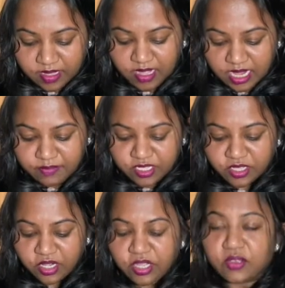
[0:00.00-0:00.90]
And I'm just
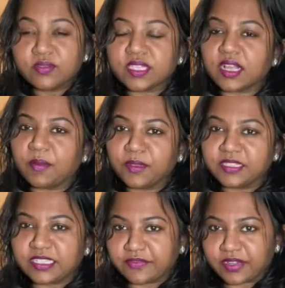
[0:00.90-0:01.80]
going to use a couple of
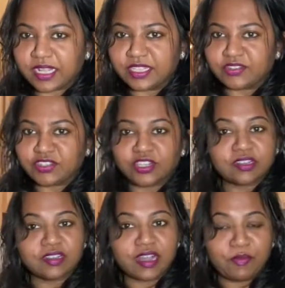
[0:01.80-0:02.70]
different kinds of
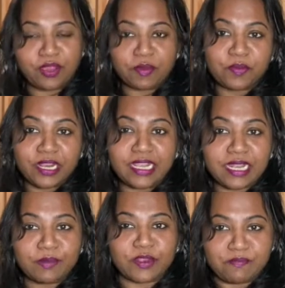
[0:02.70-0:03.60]
sugar. I'm going to put a little
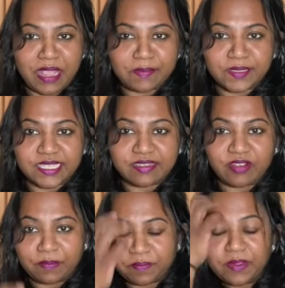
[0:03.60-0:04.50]
bit of maple
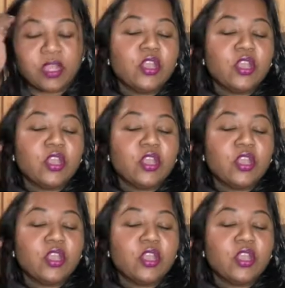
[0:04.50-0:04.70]
syrup.